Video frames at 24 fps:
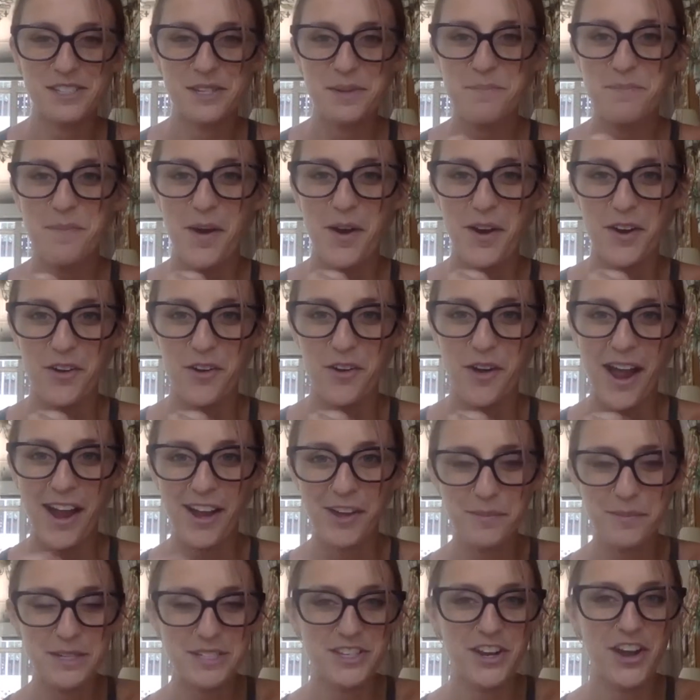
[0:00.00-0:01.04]
tomorrow.
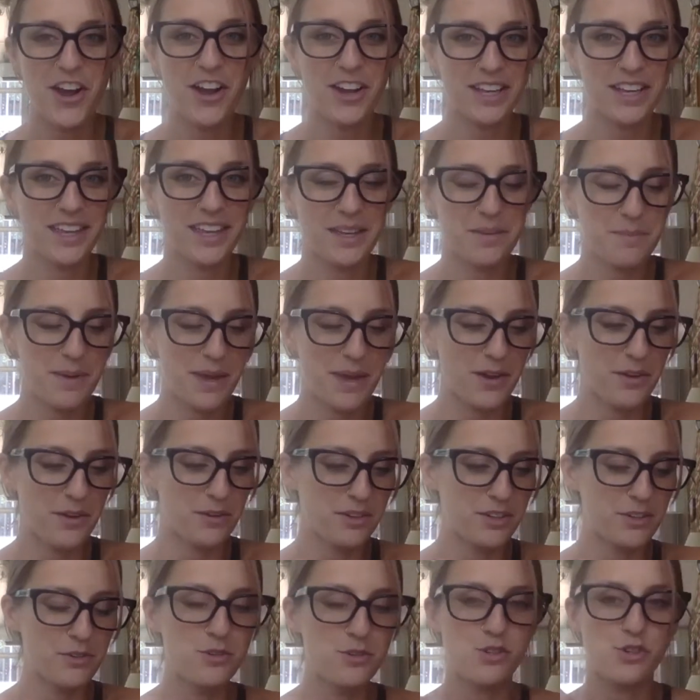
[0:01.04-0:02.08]
I'll be talking about
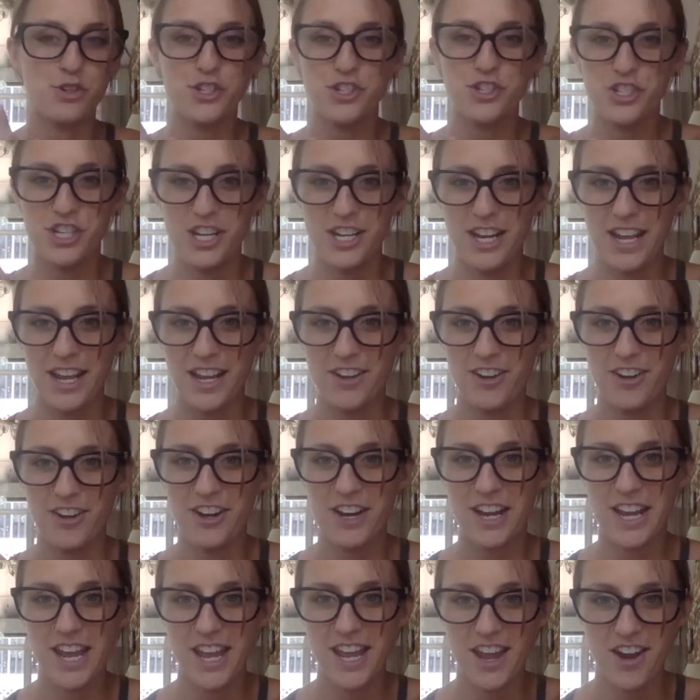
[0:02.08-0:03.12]
nutrition and our
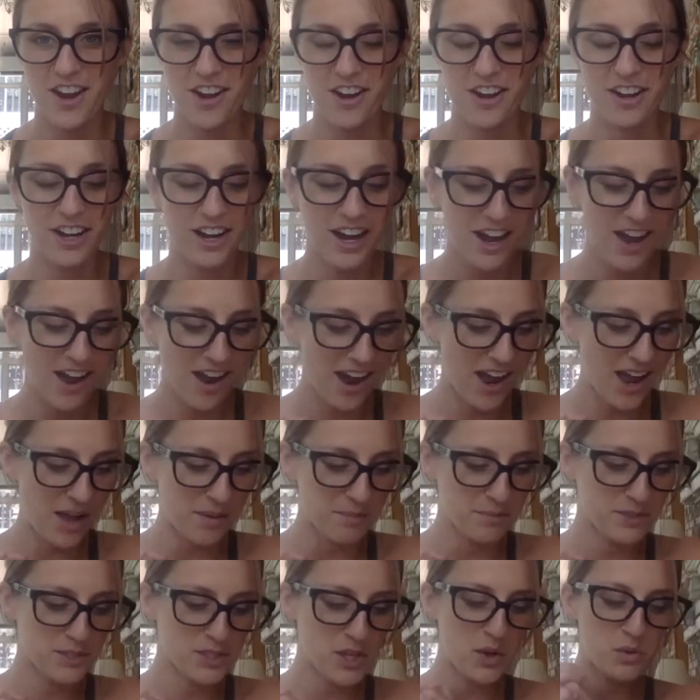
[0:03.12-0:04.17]
hair.
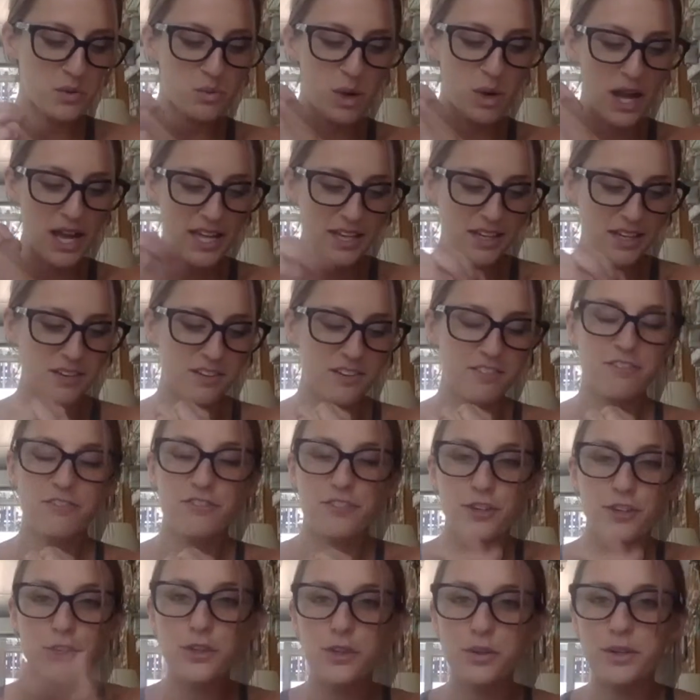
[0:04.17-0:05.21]
So one,
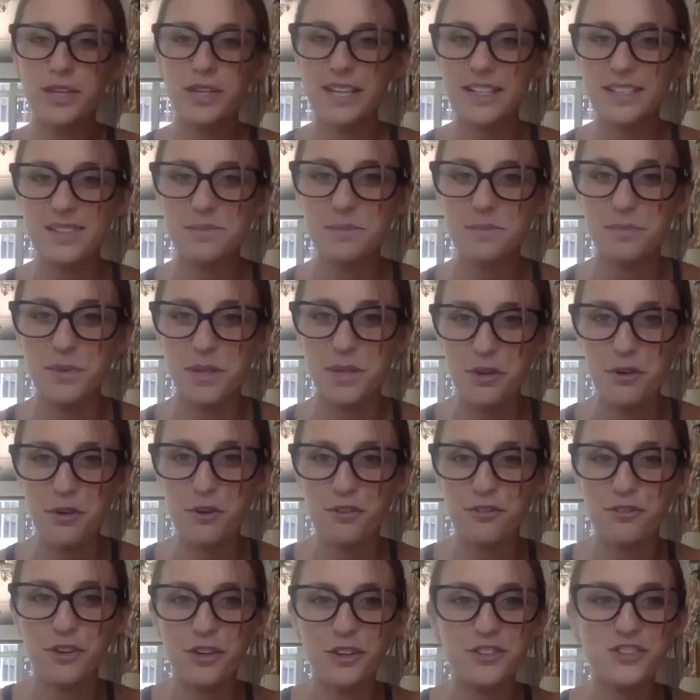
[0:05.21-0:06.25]
food is
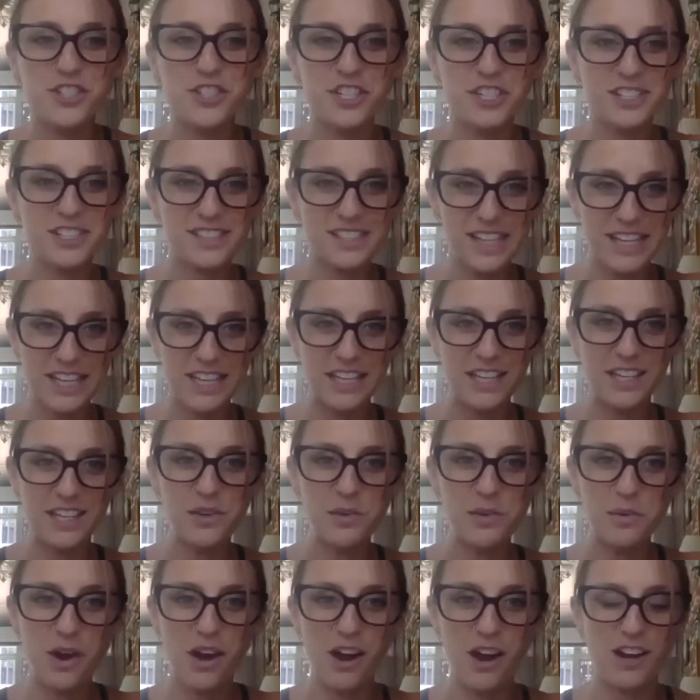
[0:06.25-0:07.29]
beautiful just like
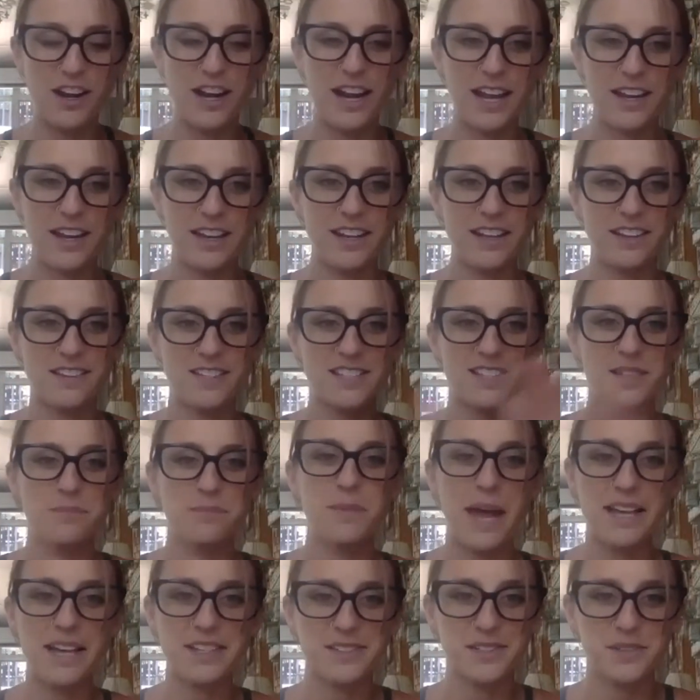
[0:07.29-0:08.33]
you are, and it's the
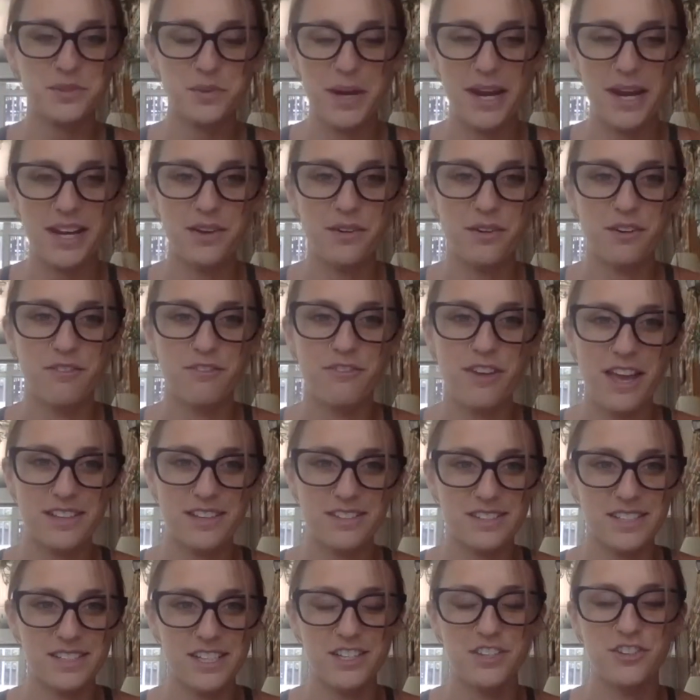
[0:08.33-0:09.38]
best way to
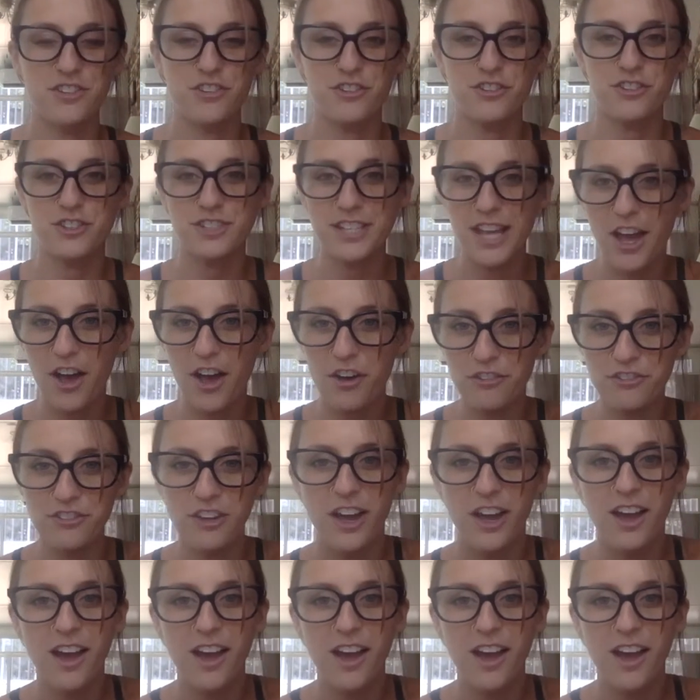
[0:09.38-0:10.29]
invest in yourself